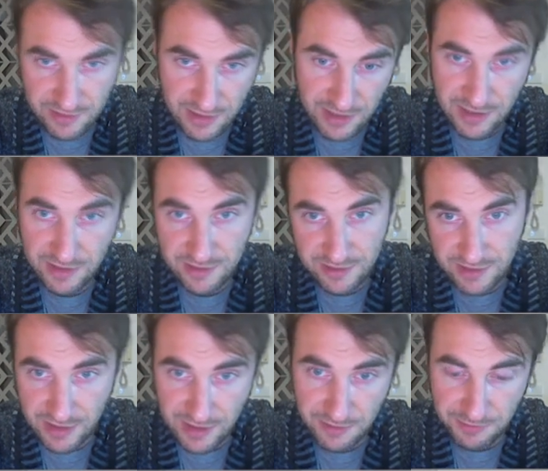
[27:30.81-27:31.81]
that
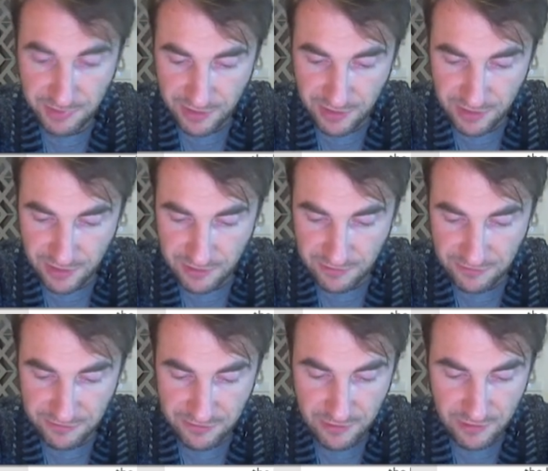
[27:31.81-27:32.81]
type
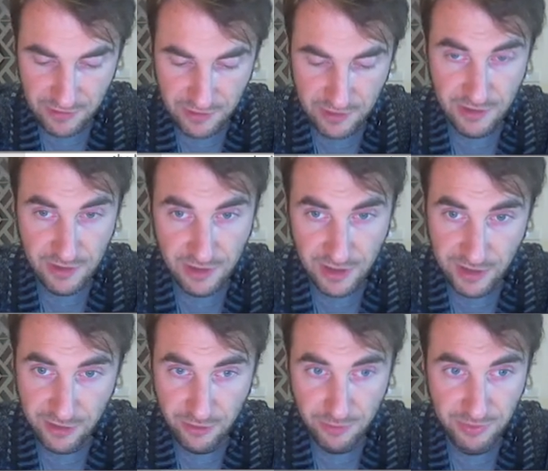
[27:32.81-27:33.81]
of
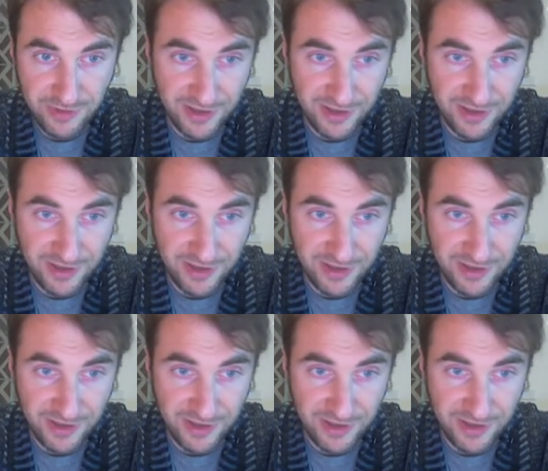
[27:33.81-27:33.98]
help.